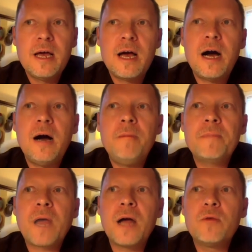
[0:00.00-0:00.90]

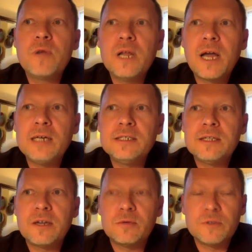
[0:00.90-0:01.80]
I realized
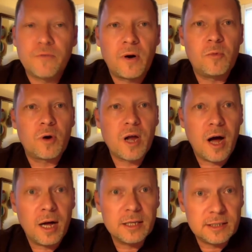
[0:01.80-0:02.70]
that there was far more
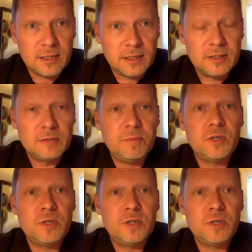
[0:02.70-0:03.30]
consonance